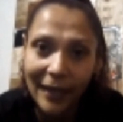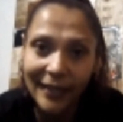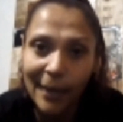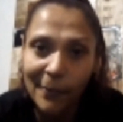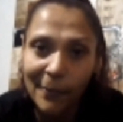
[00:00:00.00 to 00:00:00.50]

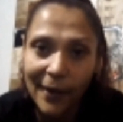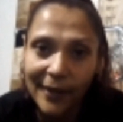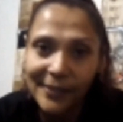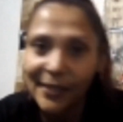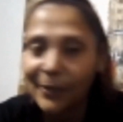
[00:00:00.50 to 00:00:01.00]

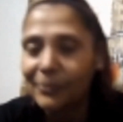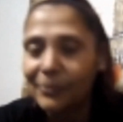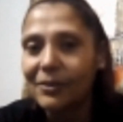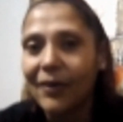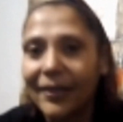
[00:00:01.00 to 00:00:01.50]
Cabaret, so it
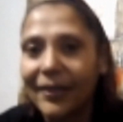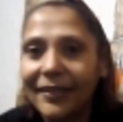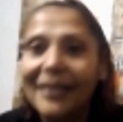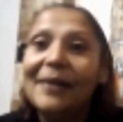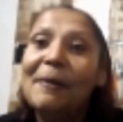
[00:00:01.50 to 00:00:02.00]
was like
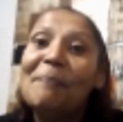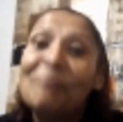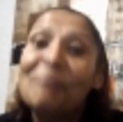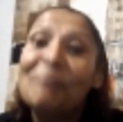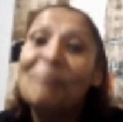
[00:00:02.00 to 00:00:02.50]

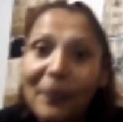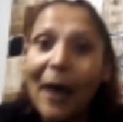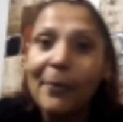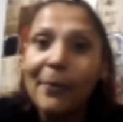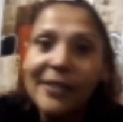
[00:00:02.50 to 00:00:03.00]

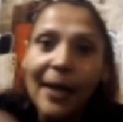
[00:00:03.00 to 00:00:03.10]
that